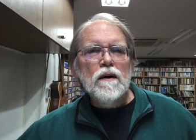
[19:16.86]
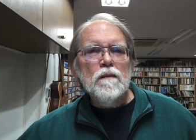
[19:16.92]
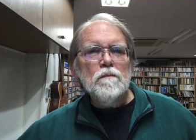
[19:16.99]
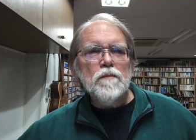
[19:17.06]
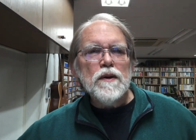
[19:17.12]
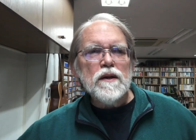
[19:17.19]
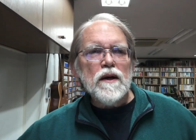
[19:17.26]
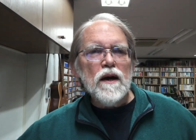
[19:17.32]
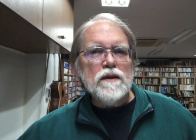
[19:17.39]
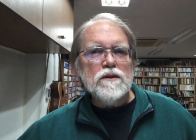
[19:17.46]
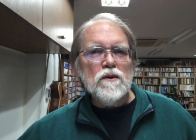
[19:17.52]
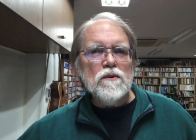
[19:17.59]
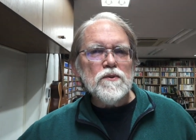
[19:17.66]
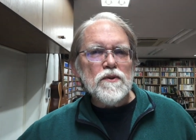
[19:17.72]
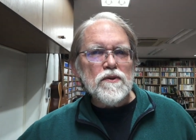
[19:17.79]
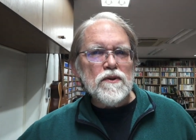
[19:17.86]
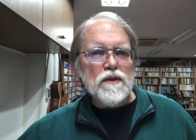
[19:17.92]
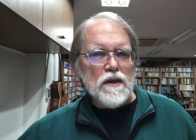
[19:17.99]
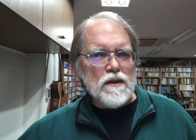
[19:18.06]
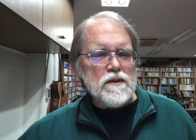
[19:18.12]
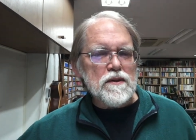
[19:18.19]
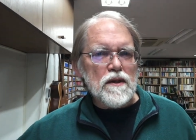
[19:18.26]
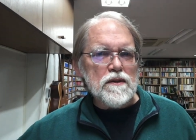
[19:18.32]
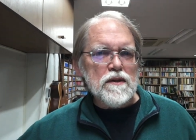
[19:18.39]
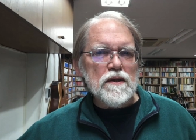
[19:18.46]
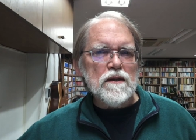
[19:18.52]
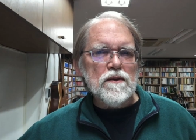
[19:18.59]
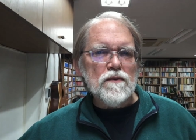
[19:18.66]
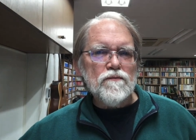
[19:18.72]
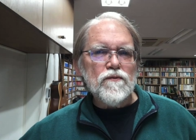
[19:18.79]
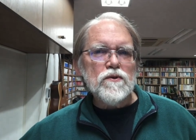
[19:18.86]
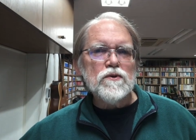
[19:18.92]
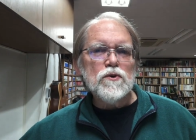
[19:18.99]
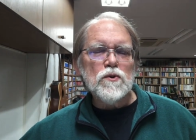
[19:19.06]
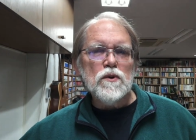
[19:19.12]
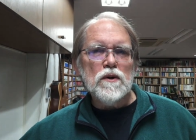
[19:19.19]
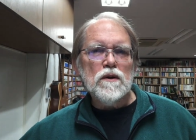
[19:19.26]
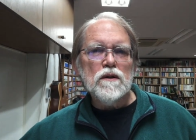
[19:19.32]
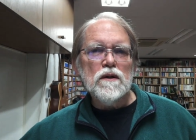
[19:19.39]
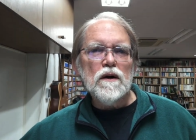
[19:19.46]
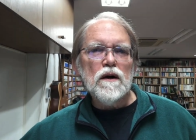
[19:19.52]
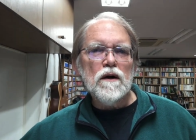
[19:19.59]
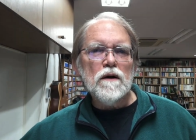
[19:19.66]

But I don't think that these virtual